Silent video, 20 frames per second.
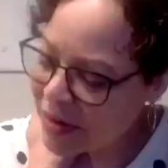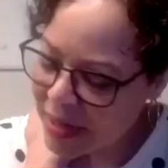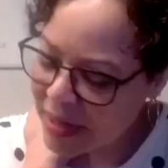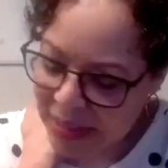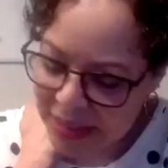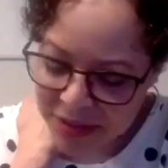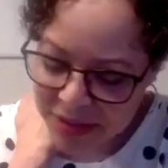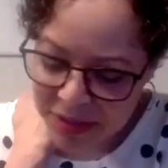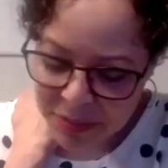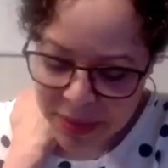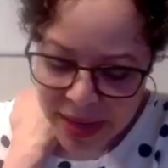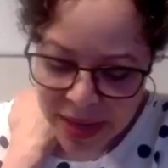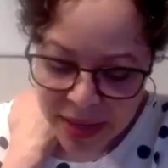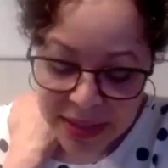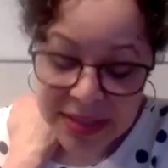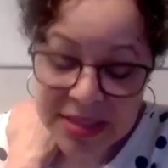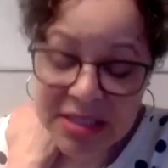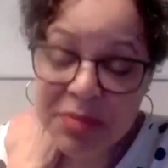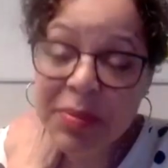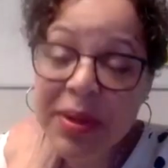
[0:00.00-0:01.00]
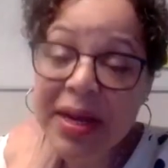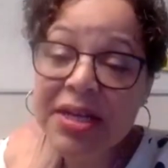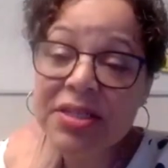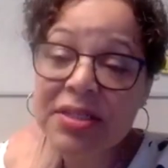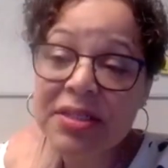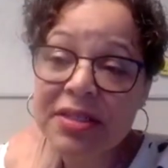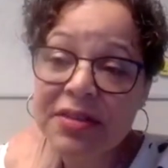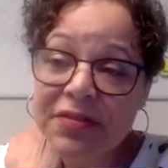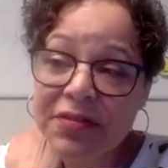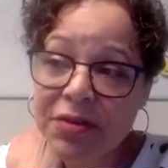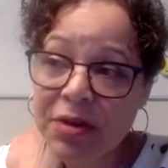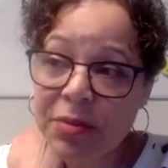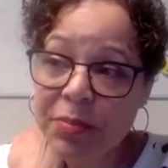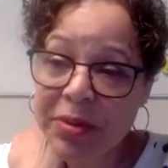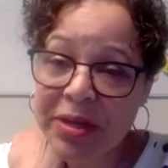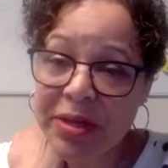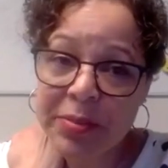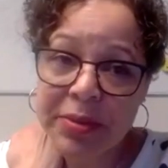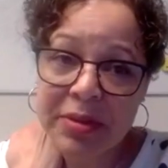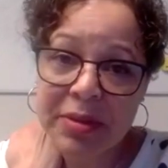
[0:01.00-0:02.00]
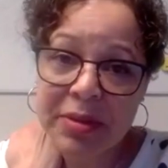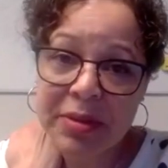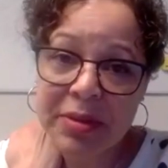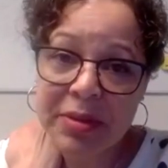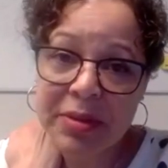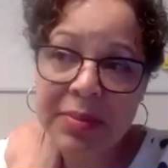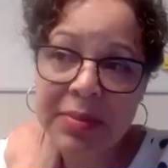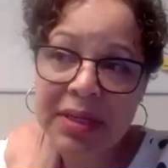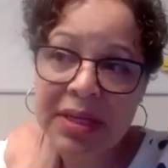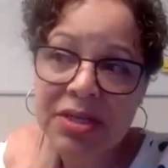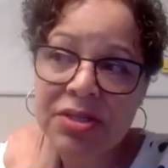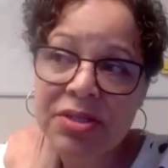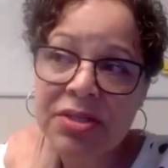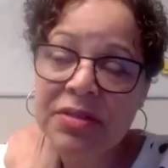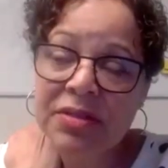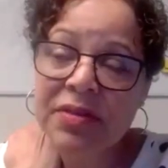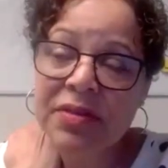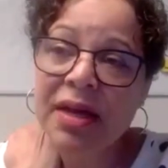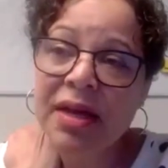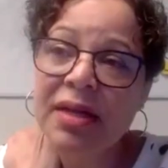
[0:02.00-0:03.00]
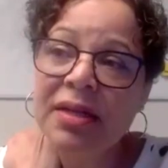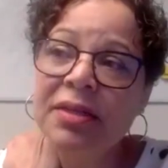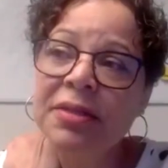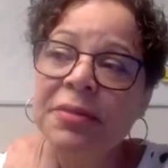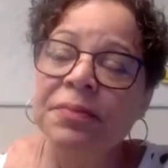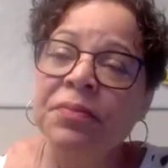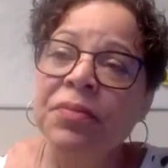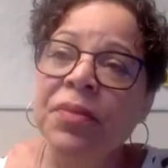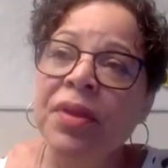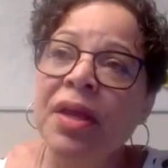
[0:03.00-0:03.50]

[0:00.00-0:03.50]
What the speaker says: clear about, especially for people in populations of color.